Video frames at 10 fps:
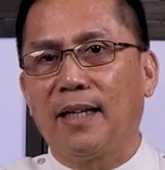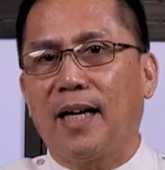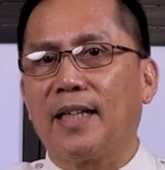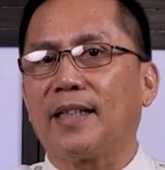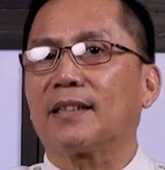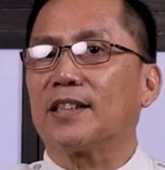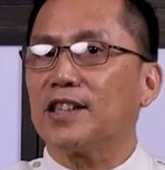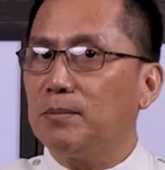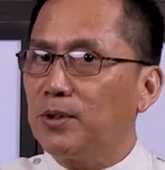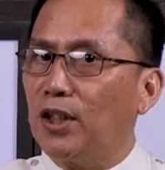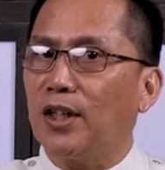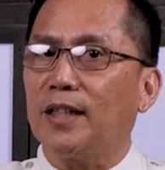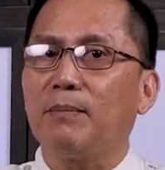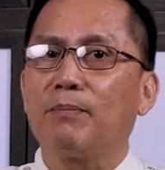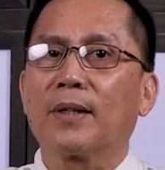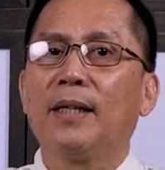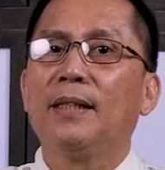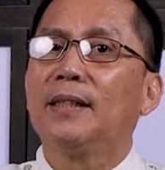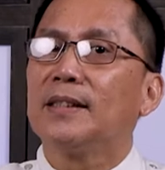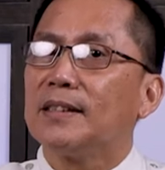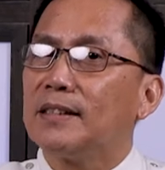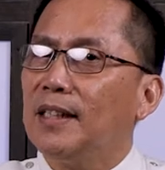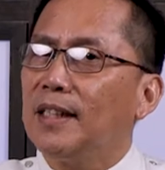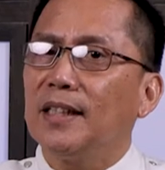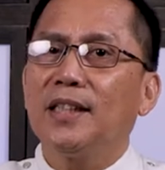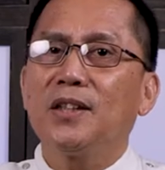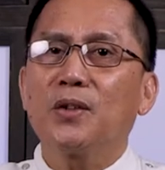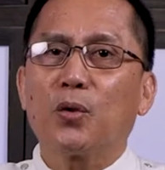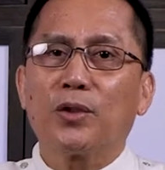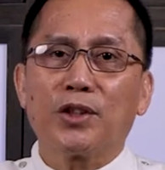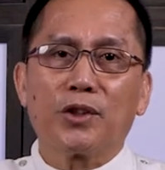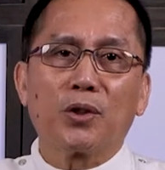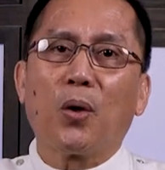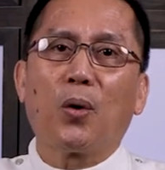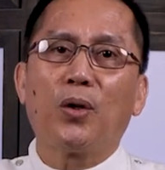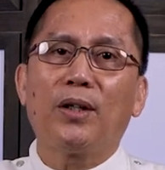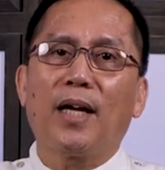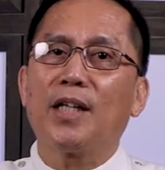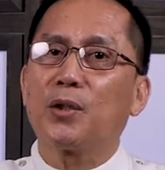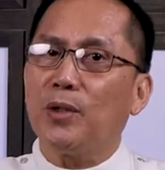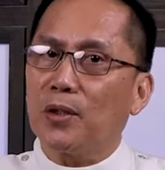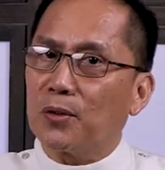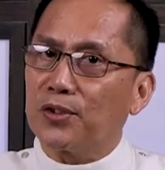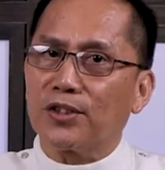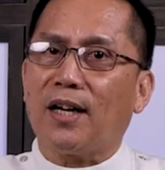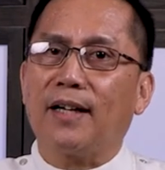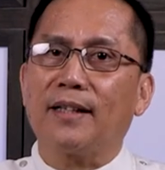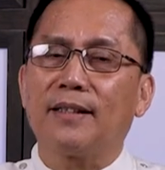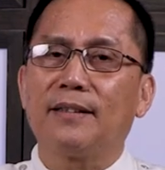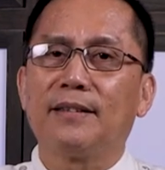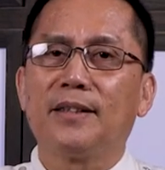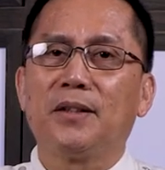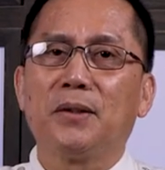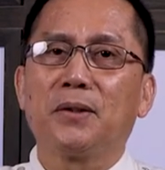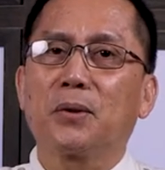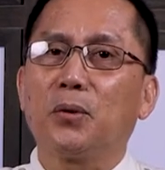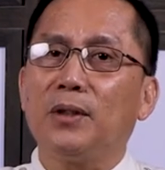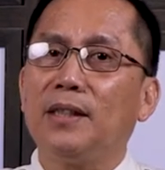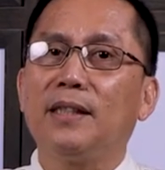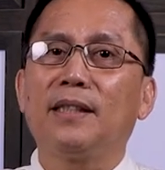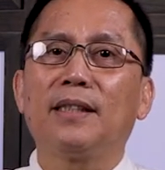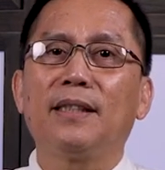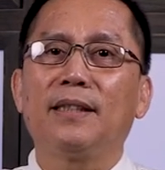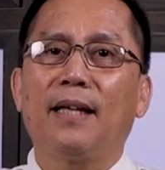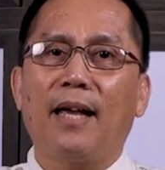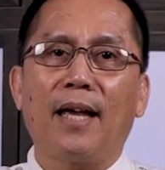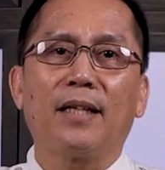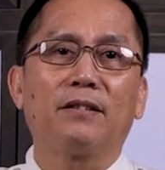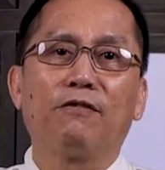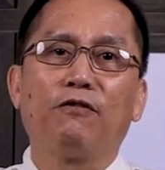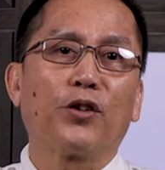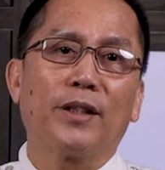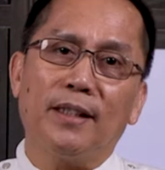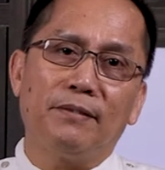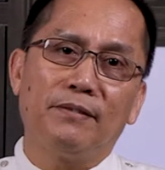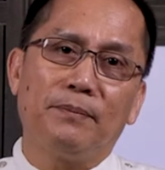and at the same time, seeking to restore and reconcile, to heal and forgive.